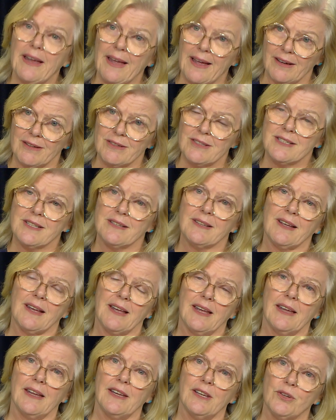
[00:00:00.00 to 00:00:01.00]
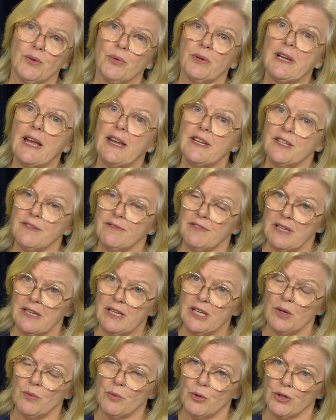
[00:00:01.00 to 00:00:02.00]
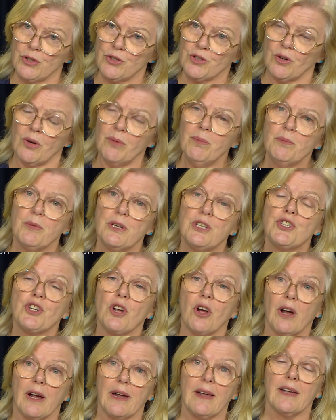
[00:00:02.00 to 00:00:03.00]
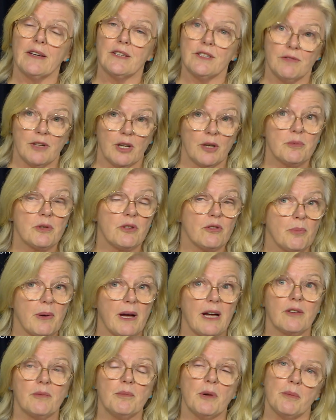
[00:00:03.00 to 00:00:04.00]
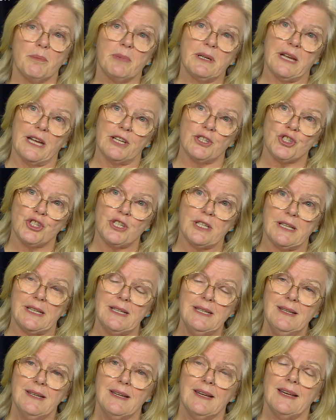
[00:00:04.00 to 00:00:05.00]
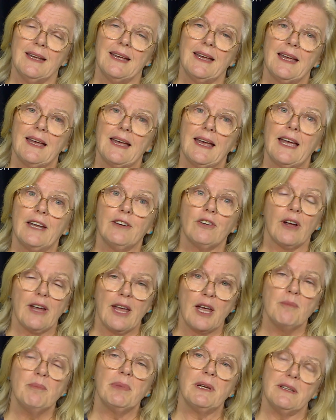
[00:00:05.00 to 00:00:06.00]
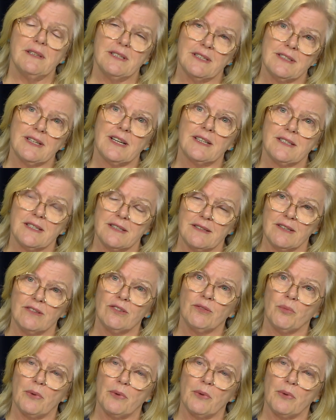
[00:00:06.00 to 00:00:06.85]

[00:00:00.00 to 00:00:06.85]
out a creative thinking workshop which I had developed as part of my PhD, and I had been conducting this